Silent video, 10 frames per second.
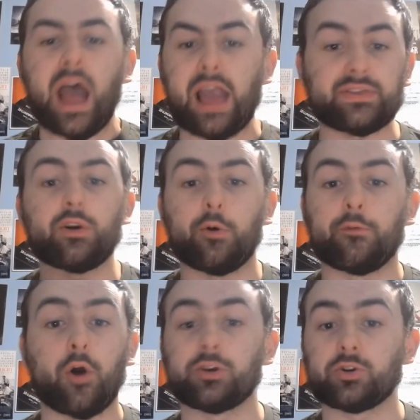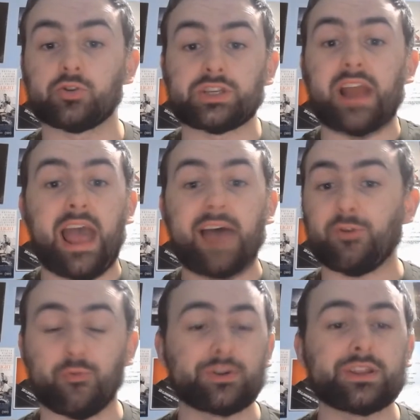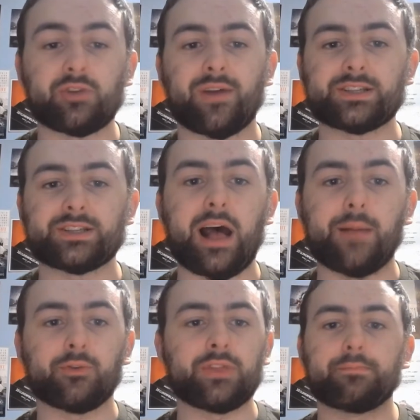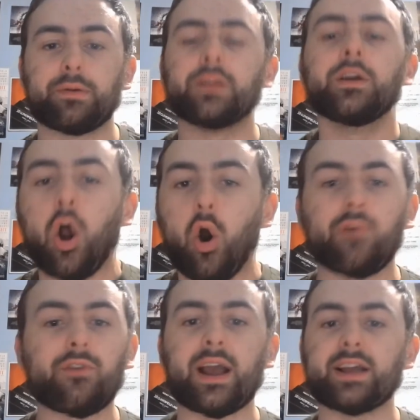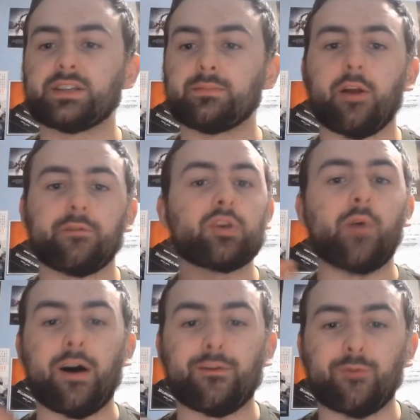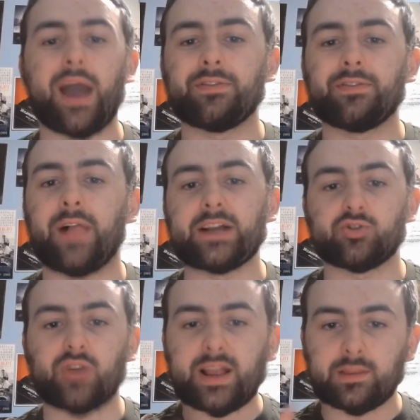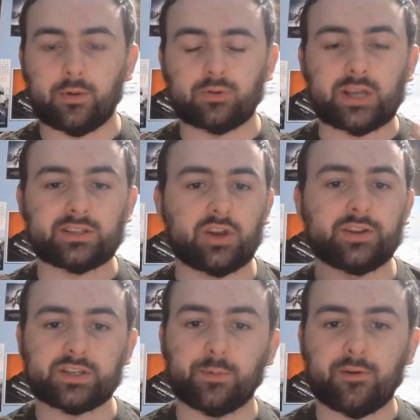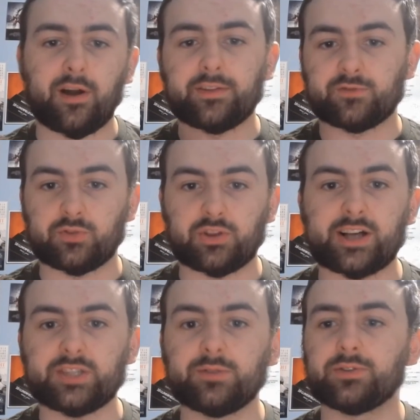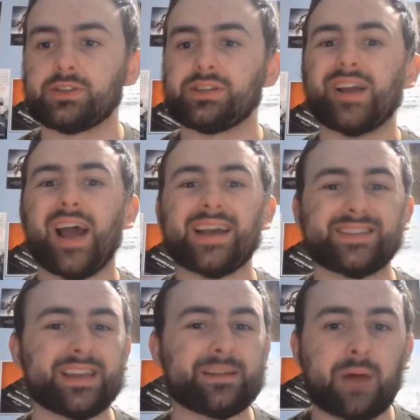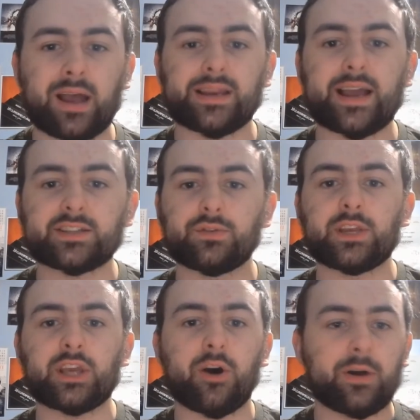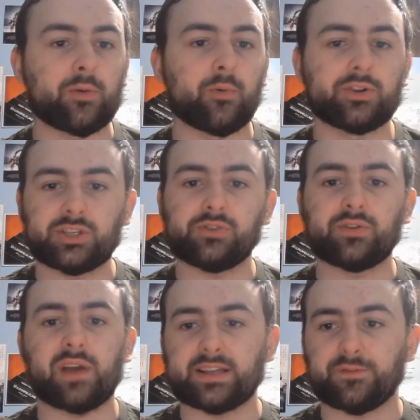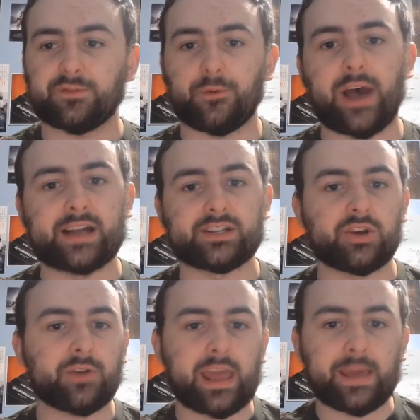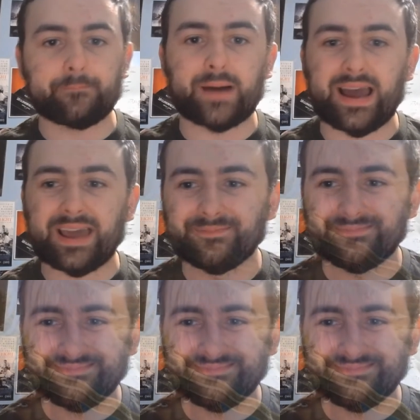I think overall, you're just going to have a really great time with it. But overall, guys, in my review of Raya and the Last Dragon, the most guys saw this movie, all left your thoughts. And we'll see you guys in my next video. And I will see you guys guys for that. Okay, bye.